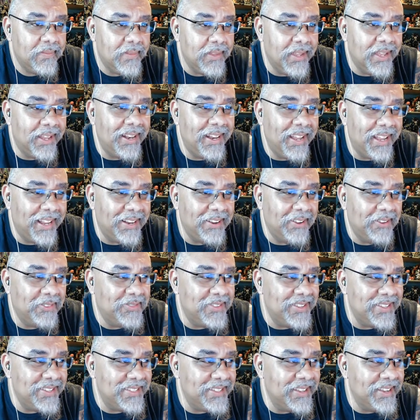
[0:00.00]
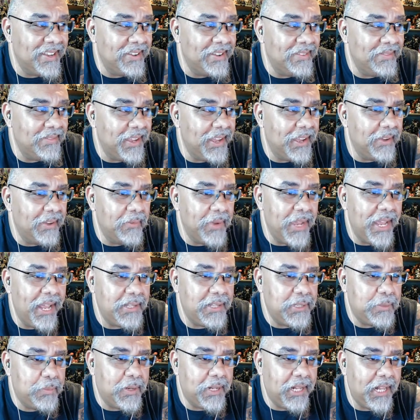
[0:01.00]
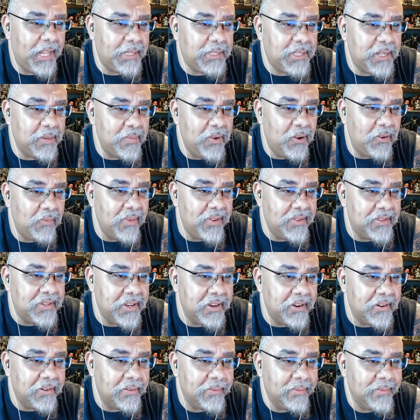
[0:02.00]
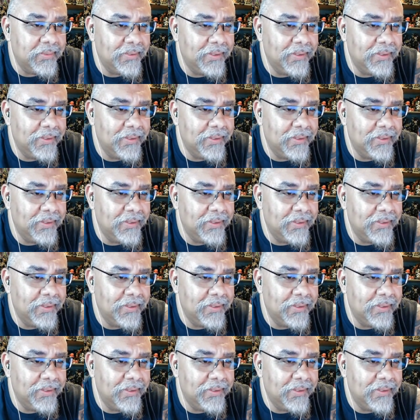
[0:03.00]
on. Nick Nolte stuff. Yeah, we had some classic moments here.